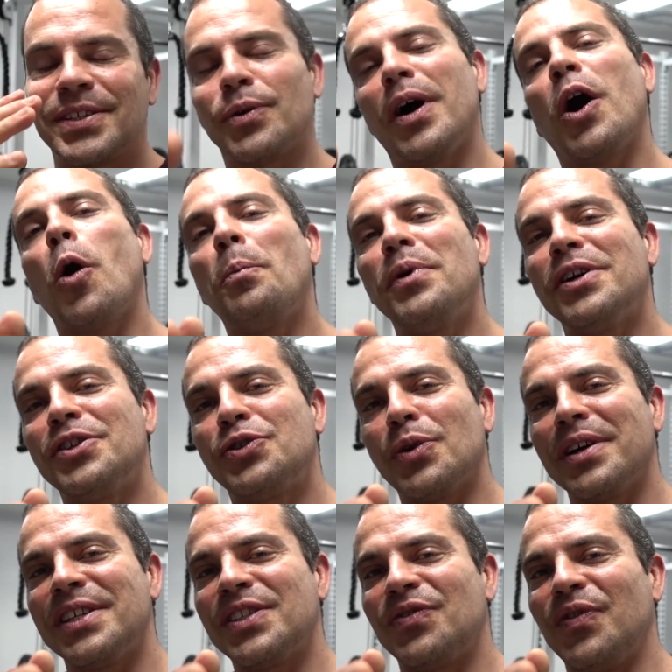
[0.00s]
So I hope you
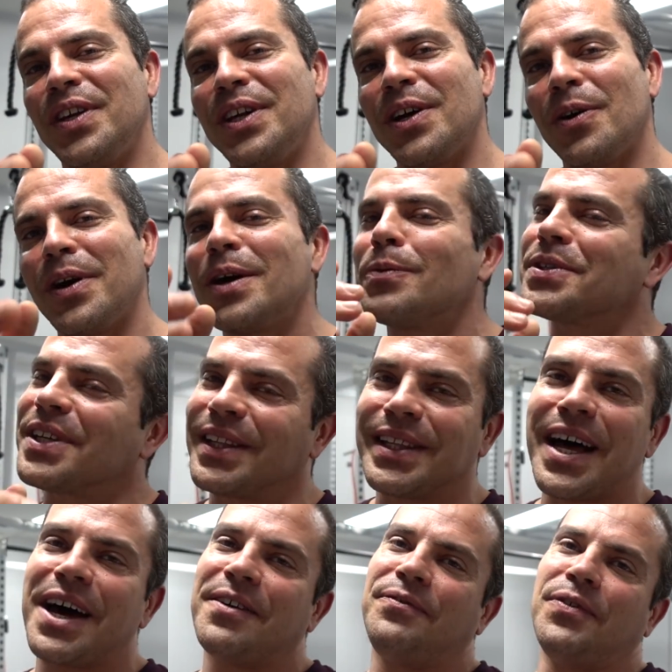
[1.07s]
enjoyed this video. It was a
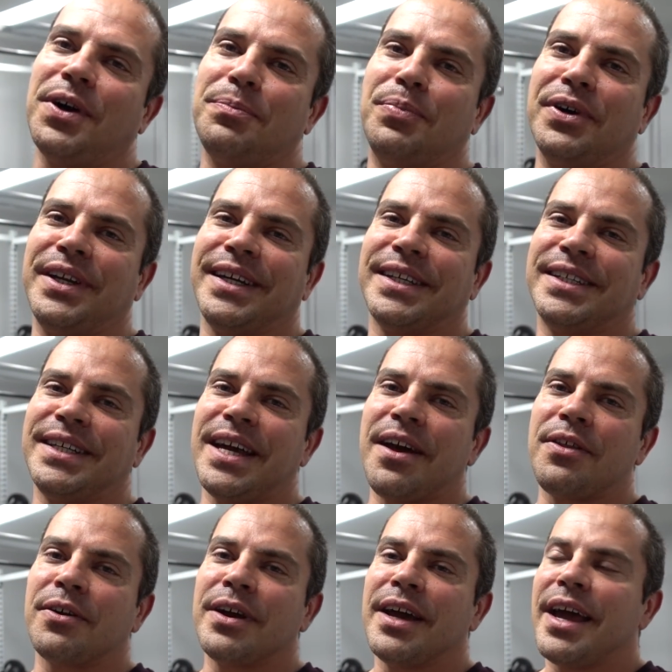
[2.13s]
lot of fun putting it
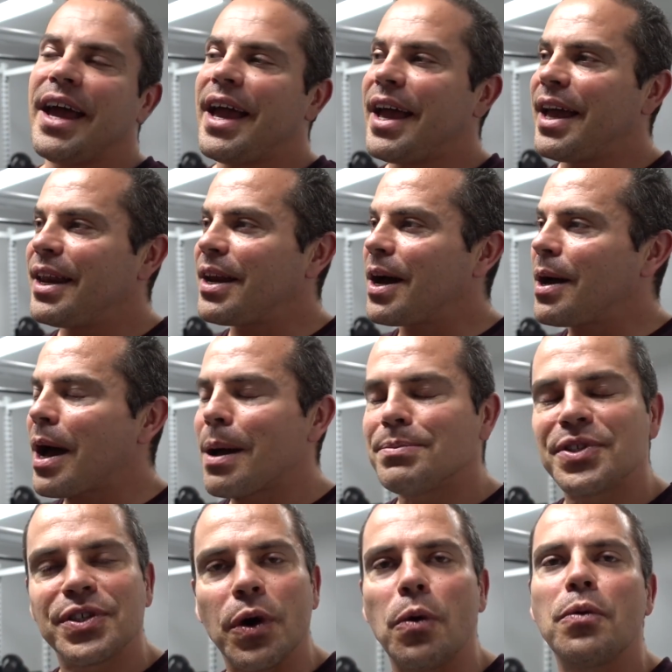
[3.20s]
together. And I'm
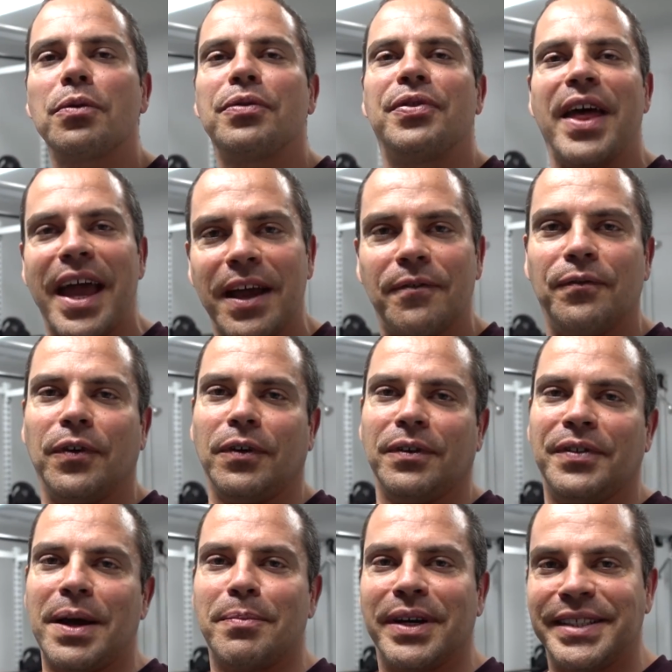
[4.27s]
so thankful
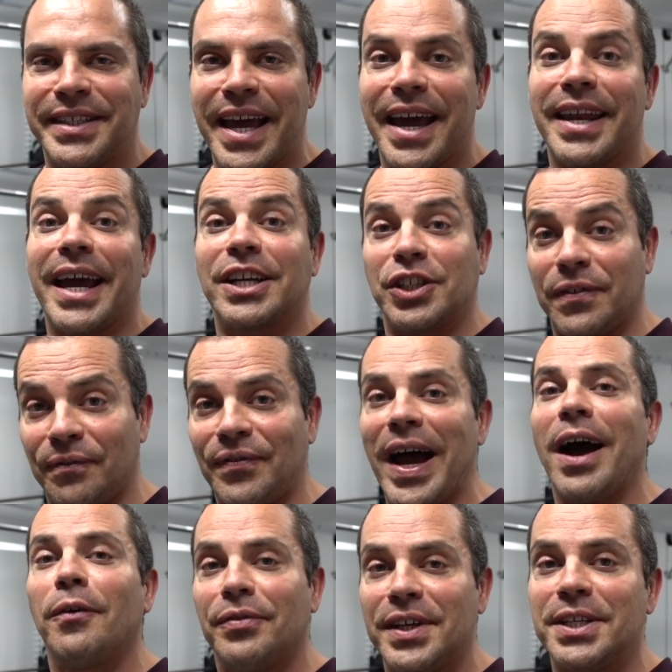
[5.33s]
that my dad actually
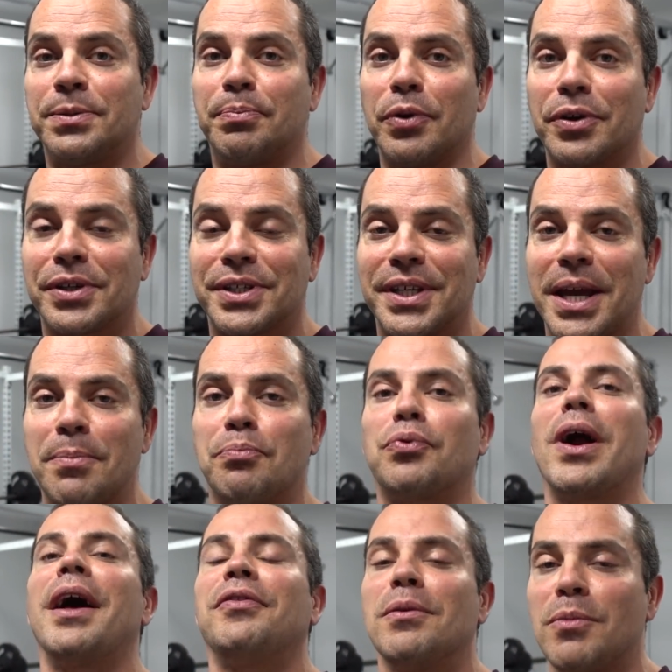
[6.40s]
found these books and
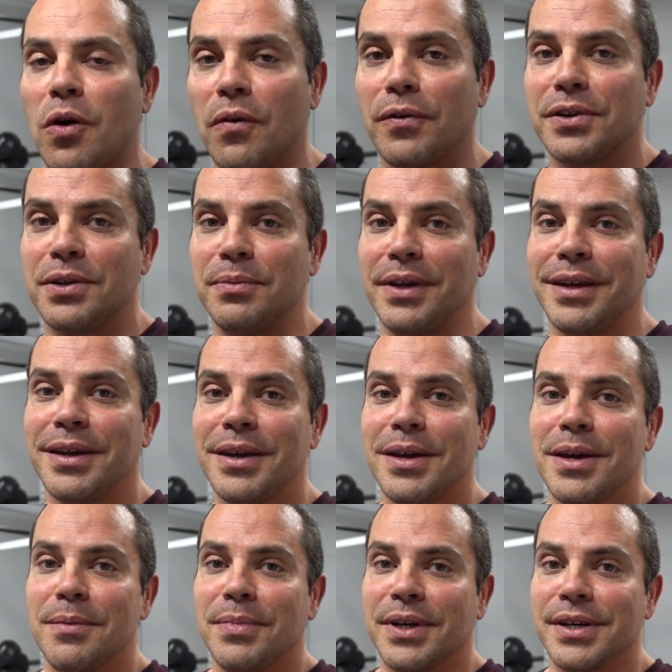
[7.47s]
brought them over to me,
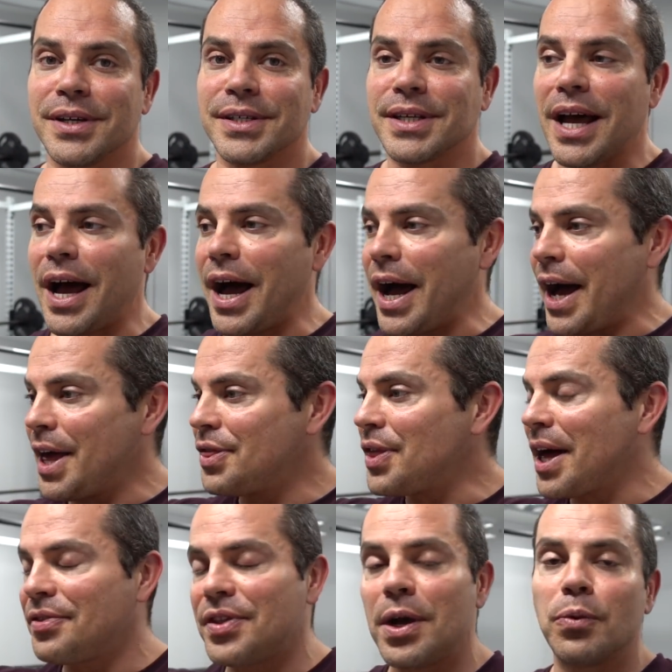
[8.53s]
because I
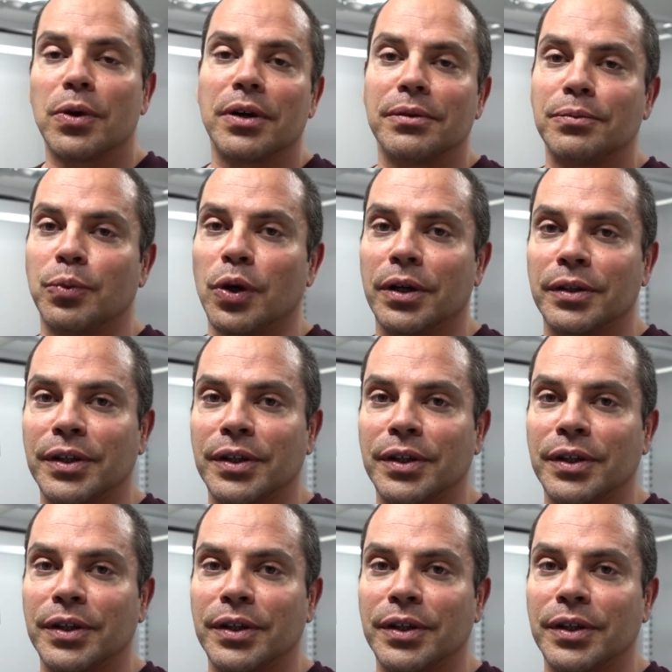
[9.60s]
thought they were